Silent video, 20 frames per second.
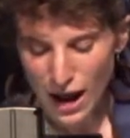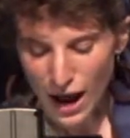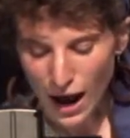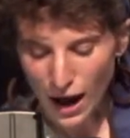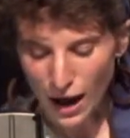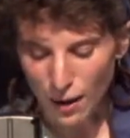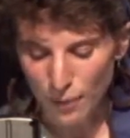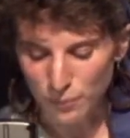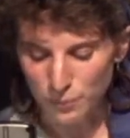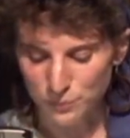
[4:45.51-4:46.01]

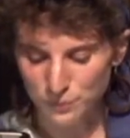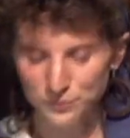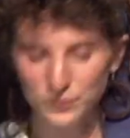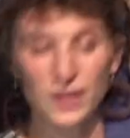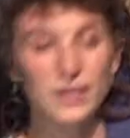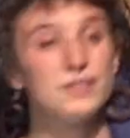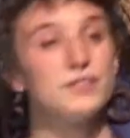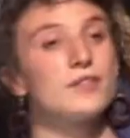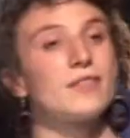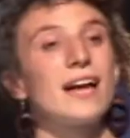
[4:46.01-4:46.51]
Um,
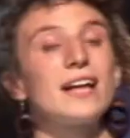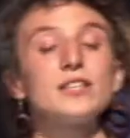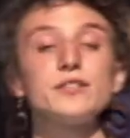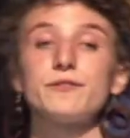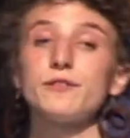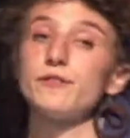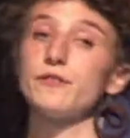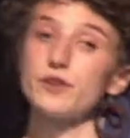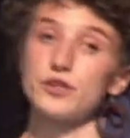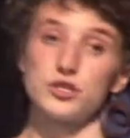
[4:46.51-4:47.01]
and so that's
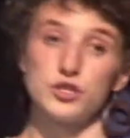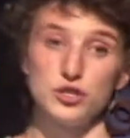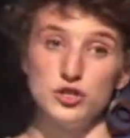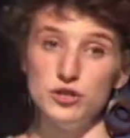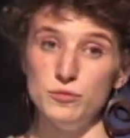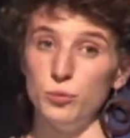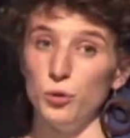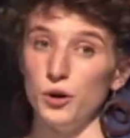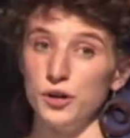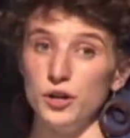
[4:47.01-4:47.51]
for version
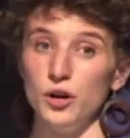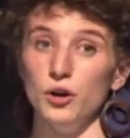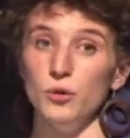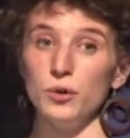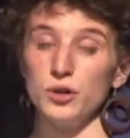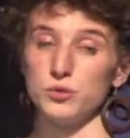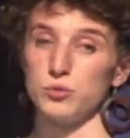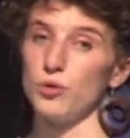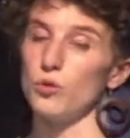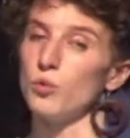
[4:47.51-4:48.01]
2.0,
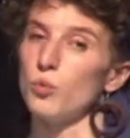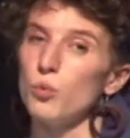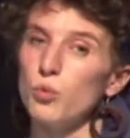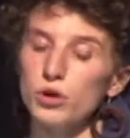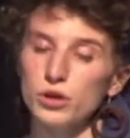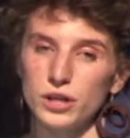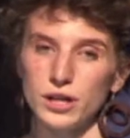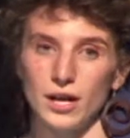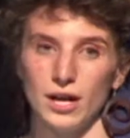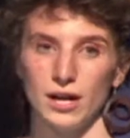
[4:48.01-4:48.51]
which we're
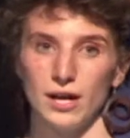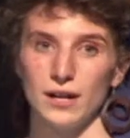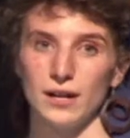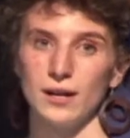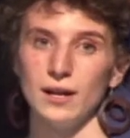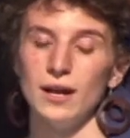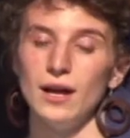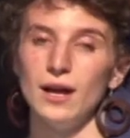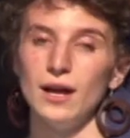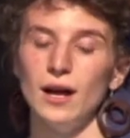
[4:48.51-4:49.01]
working on